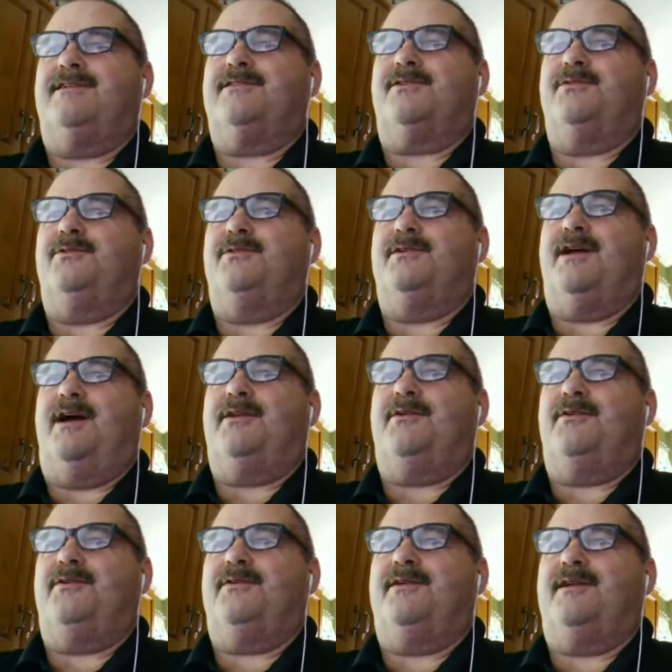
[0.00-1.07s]
school and got
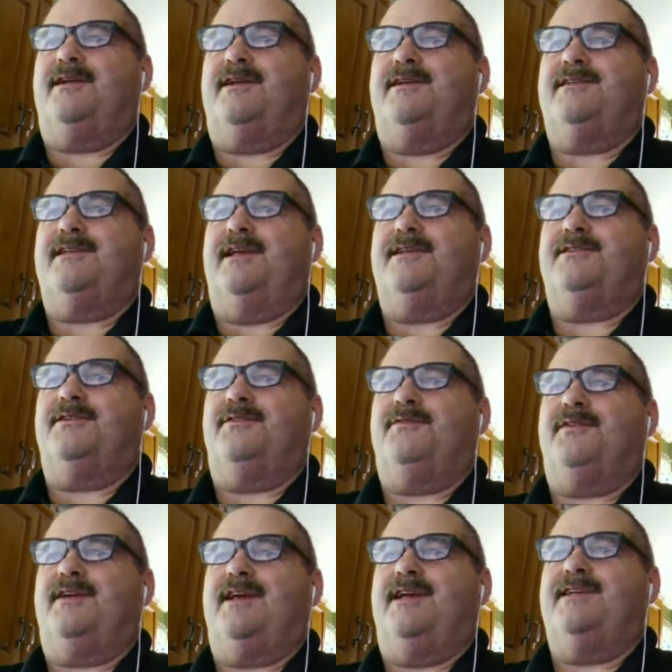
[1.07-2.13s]
her state
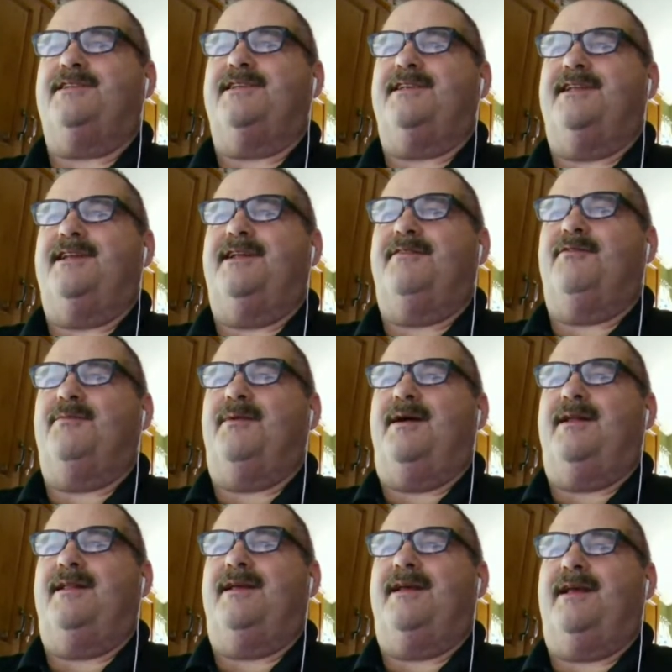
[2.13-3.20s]
certification and
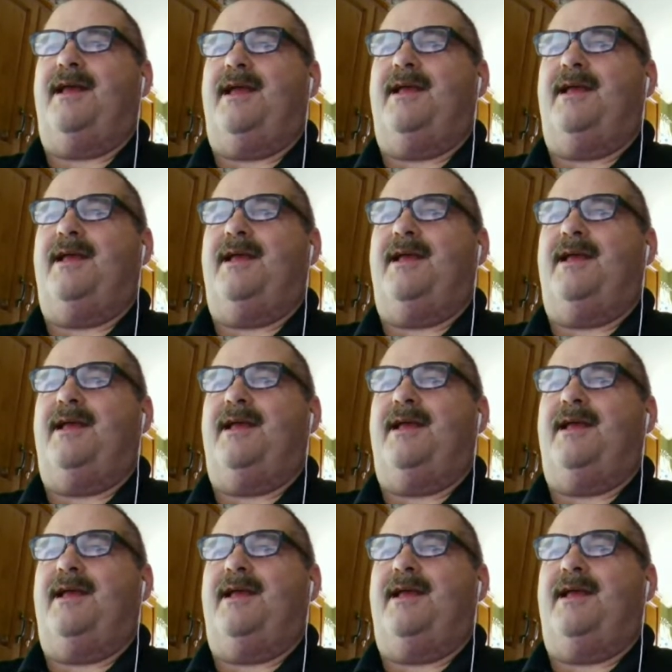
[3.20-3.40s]
everybody.